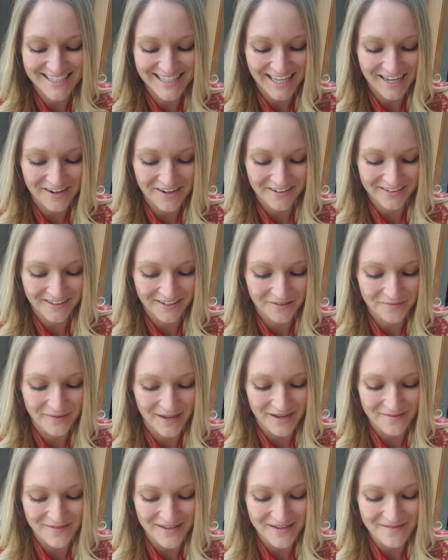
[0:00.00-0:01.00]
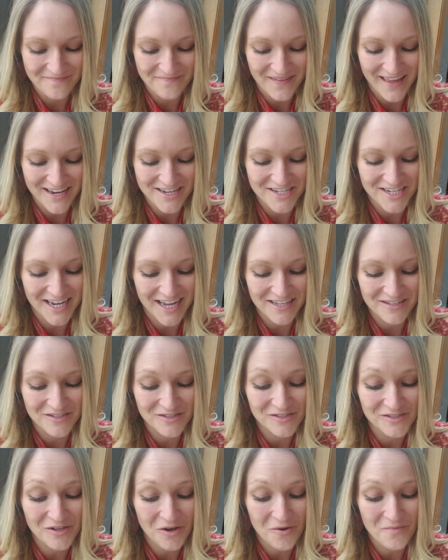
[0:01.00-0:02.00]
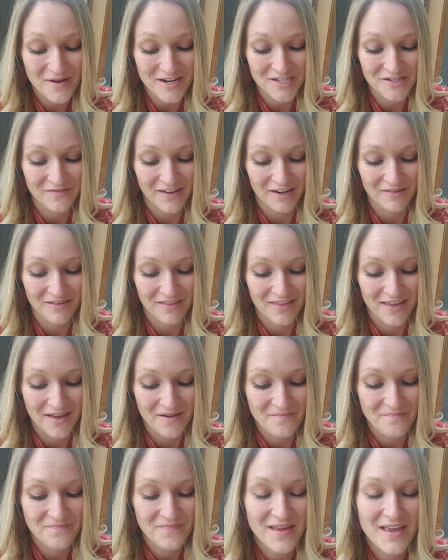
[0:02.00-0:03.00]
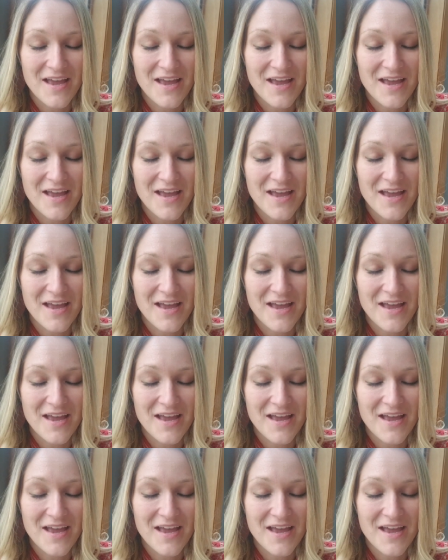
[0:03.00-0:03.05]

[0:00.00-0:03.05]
like her little baby, and she had so much fun with him.